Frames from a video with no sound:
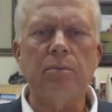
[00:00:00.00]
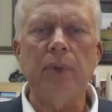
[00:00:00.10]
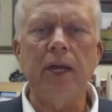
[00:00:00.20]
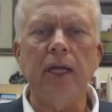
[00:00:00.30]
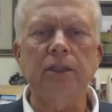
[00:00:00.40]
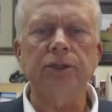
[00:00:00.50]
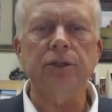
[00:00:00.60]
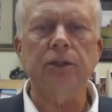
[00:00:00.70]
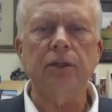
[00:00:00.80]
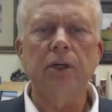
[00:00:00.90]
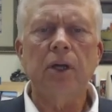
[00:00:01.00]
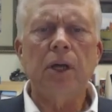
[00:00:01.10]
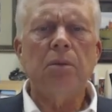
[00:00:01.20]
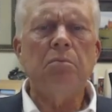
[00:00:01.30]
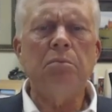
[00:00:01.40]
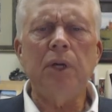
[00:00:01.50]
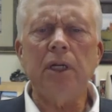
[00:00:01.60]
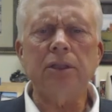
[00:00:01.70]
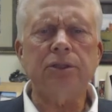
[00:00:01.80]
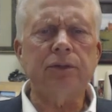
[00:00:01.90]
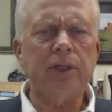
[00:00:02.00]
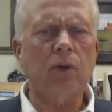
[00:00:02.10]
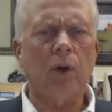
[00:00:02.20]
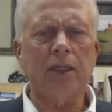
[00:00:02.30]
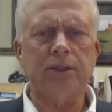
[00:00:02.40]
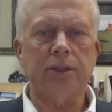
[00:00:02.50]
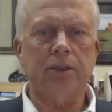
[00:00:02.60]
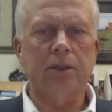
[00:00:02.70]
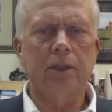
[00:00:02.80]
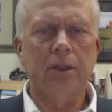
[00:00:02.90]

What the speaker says: major ministry question